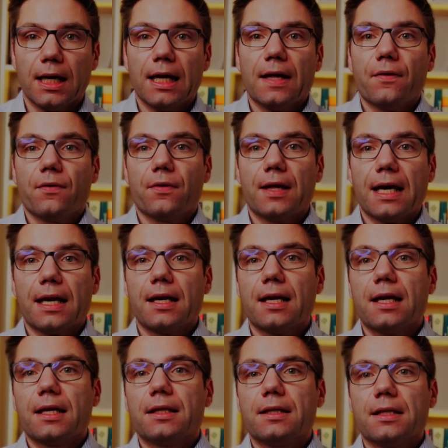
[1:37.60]
then
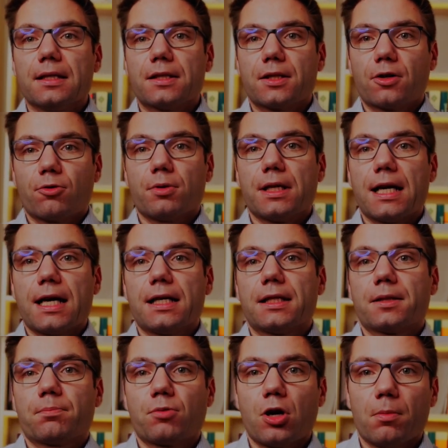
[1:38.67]
this creates
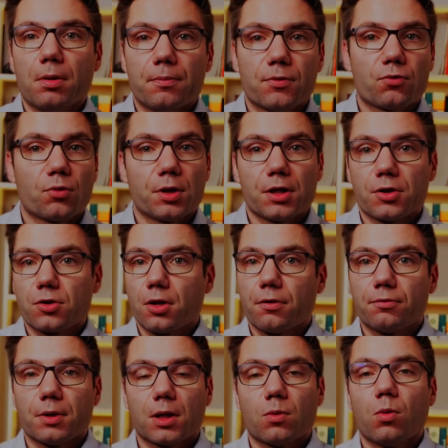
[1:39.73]
problems for your
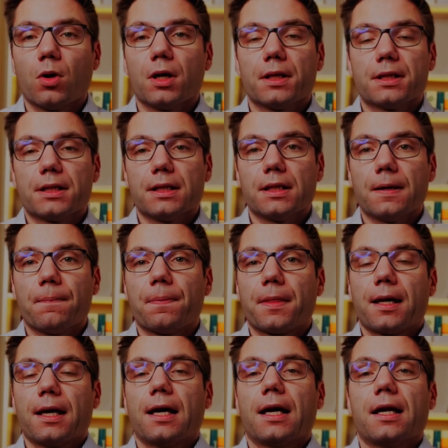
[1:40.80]
software quality
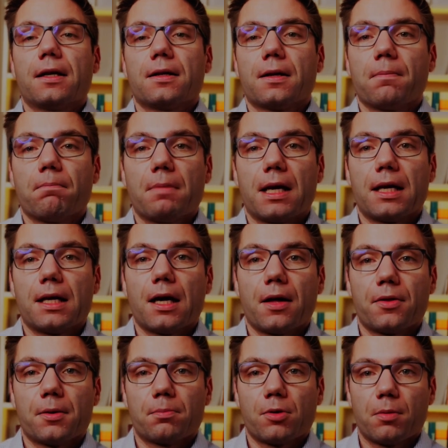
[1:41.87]
and many other
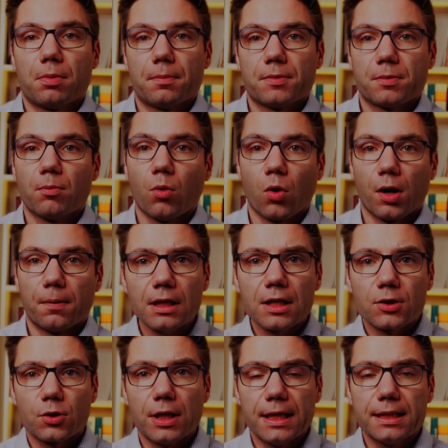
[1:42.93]
problems more.
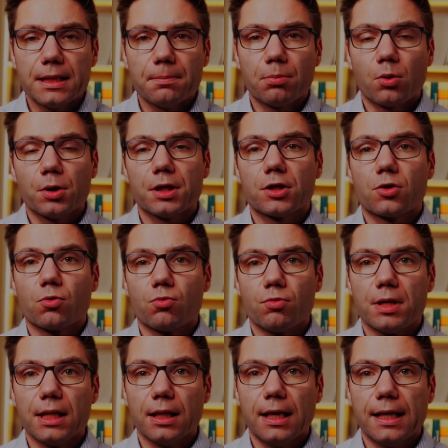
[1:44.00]
So that's important to
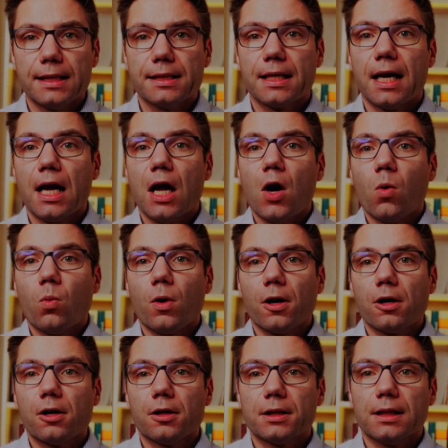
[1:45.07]
realize. Where
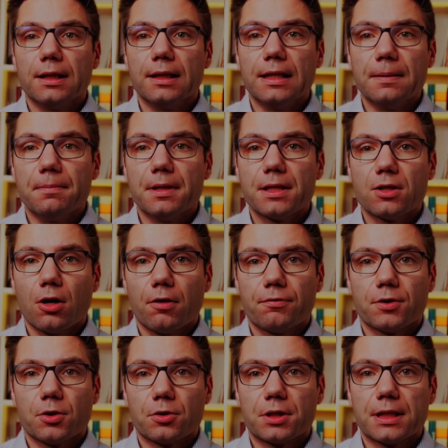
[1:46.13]
are the limits of
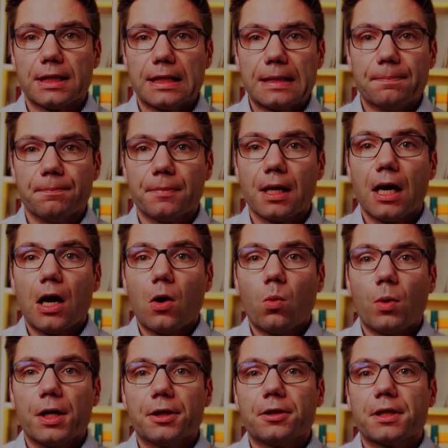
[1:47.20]
your team?
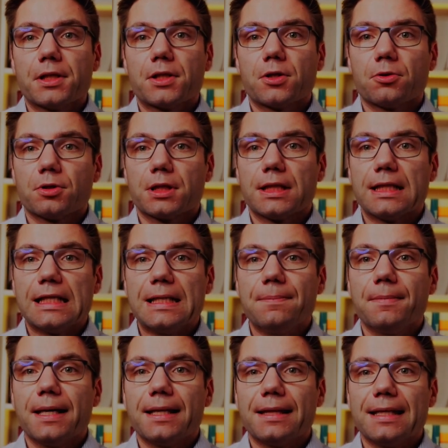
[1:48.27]
Where does your team
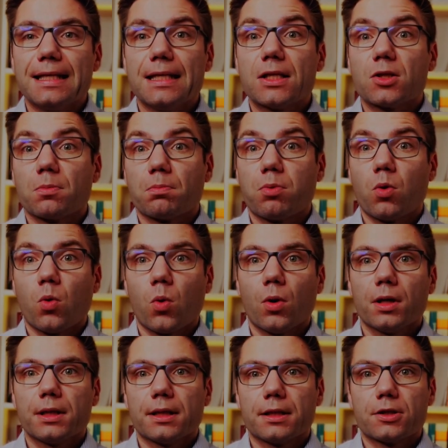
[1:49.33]
need support
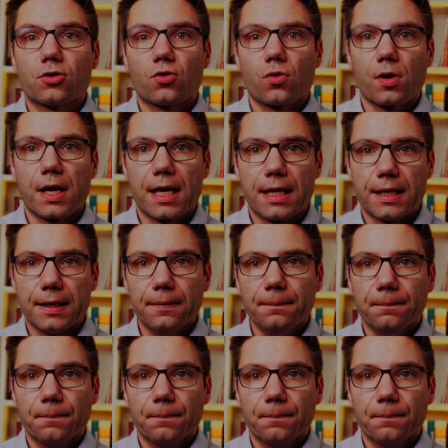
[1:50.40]
and training